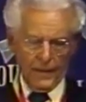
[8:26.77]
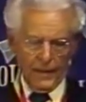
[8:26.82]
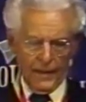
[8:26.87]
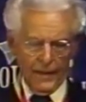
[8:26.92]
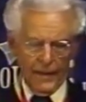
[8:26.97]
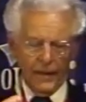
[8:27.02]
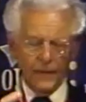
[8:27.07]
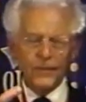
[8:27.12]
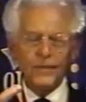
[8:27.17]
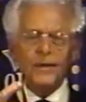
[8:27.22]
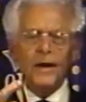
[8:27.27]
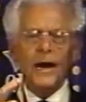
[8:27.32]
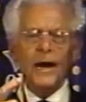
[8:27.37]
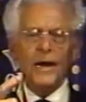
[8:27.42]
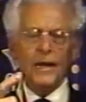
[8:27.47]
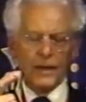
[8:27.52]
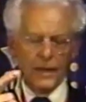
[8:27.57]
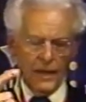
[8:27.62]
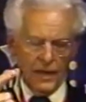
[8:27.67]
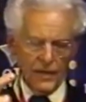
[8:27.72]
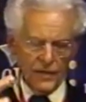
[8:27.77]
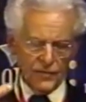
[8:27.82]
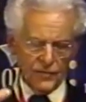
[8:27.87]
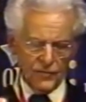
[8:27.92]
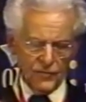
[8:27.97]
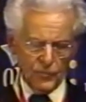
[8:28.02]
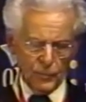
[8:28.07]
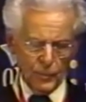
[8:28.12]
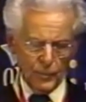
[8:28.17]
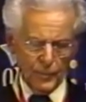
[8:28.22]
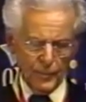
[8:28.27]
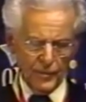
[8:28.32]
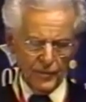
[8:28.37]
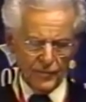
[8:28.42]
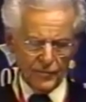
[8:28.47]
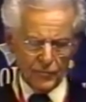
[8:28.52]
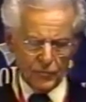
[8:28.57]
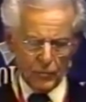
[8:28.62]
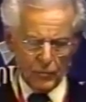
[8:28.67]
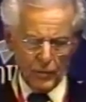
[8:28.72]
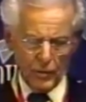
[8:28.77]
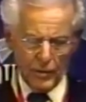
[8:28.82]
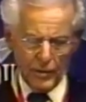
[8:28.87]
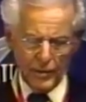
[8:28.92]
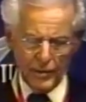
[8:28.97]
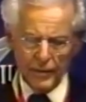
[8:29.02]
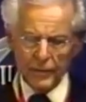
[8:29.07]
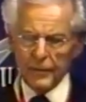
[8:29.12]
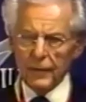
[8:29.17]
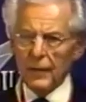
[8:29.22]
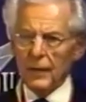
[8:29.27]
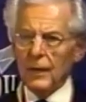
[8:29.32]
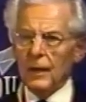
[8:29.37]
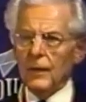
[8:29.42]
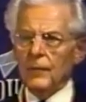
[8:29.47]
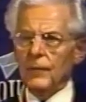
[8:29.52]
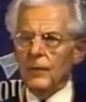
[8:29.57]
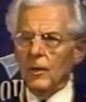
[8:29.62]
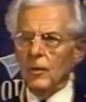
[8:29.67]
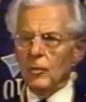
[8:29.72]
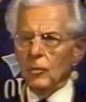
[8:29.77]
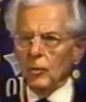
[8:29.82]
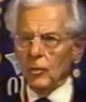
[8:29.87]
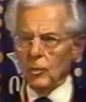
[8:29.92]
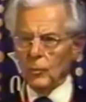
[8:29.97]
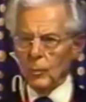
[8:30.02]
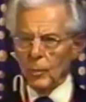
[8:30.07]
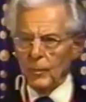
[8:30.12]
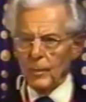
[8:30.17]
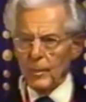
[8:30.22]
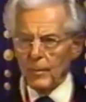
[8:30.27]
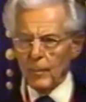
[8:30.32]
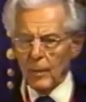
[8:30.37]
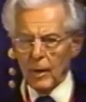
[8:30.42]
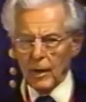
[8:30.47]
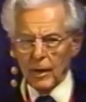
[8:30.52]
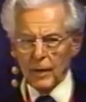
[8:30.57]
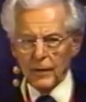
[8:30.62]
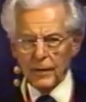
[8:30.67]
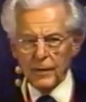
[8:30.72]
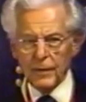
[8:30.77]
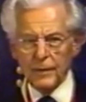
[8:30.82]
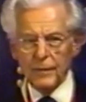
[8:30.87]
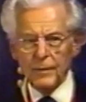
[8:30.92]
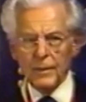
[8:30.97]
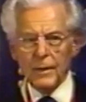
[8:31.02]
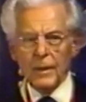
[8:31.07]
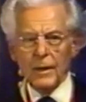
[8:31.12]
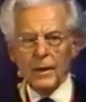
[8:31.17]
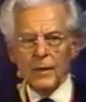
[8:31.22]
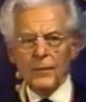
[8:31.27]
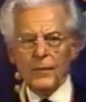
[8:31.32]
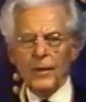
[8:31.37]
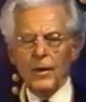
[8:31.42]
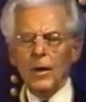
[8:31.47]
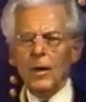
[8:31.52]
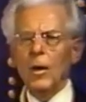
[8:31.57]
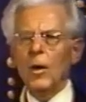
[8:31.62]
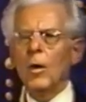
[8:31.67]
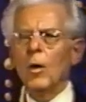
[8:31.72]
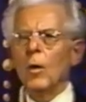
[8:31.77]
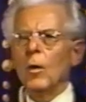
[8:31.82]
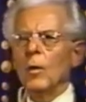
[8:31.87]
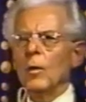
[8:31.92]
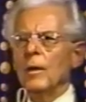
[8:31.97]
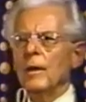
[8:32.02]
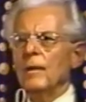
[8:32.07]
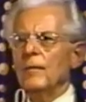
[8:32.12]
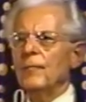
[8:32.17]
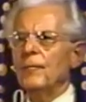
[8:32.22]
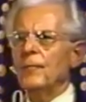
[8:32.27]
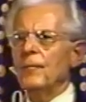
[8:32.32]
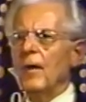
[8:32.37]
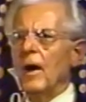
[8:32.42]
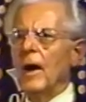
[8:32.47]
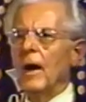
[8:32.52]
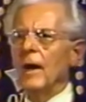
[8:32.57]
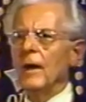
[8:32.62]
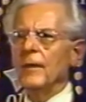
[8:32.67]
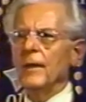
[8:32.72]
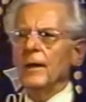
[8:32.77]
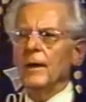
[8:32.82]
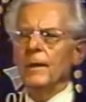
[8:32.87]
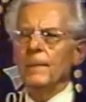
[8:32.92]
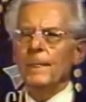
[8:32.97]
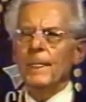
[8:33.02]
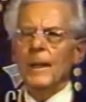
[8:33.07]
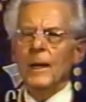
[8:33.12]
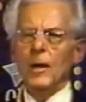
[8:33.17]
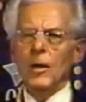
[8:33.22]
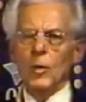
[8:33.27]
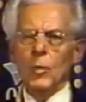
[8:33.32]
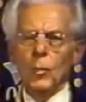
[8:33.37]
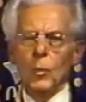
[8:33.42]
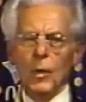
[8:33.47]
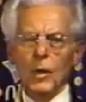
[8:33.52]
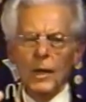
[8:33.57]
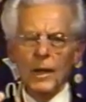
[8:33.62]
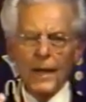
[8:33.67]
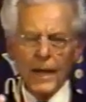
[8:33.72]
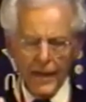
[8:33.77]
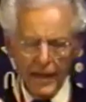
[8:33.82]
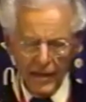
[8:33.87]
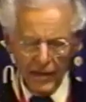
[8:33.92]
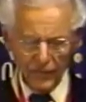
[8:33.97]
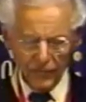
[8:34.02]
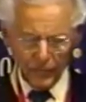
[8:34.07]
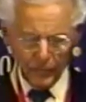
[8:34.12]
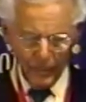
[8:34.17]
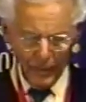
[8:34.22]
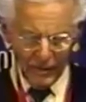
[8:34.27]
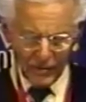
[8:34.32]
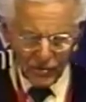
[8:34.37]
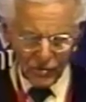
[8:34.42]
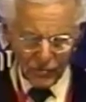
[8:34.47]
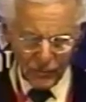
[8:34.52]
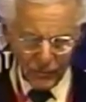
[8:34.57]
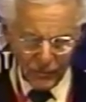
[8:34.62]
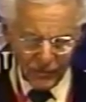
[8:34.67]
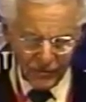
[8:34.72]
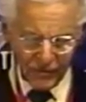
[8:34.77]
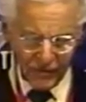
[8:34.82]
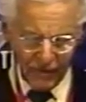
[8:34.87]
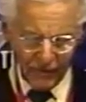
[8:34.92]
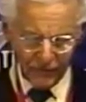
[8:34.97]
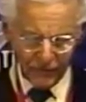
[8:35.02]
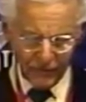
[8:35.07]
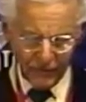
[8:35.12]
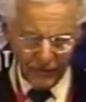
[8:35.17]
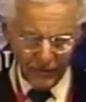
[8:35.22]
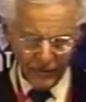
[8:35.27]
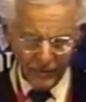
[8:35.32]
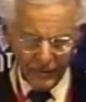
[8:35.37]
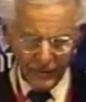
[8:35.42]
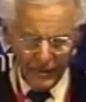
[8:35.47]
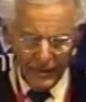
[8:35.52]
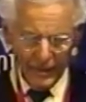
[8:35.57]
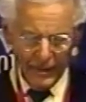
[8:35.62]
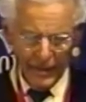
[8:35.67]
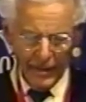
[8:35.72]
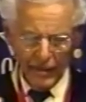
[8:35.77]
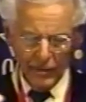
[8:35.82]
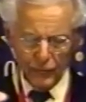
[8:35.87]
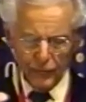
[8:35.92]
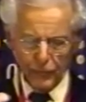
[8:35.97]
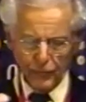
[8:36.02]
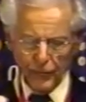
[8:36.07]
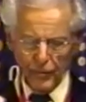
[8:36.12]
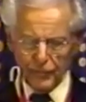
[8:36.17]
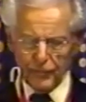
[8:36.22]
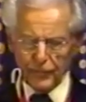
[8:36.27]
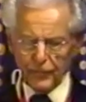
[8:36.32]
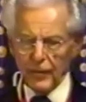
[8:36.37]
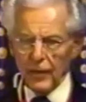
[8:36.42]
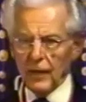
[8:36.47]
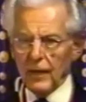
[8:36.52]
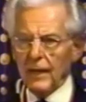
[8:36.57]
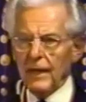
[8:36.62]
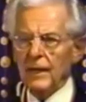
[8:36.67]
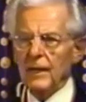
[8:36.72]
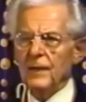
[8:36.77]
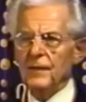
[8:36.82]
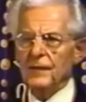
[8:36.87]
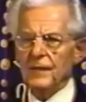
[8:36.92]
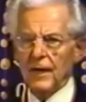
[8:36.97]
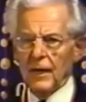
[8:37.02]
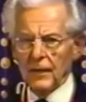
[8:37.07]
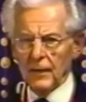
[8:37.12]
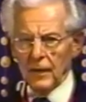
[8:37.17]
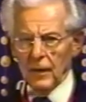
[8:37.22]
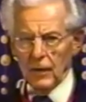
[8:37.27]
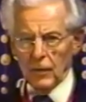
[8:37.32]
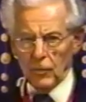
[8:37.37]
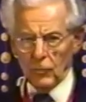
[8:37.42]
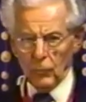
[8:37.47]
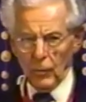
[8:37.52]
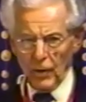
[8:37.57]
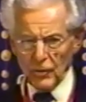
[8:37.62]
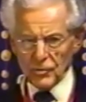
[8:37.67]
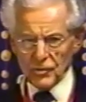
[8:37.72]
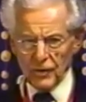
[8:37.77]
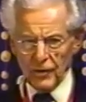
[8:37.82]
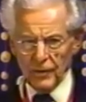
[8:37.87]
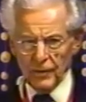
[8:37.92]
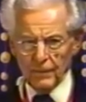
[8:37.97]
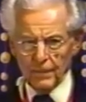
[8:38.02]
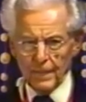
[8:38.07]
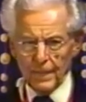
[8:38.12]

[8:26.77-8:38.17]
Entire nations will be destroyed, the good will be martyred, the Holy Father will have much to suffer, and fifthly, Our Lady said, Russia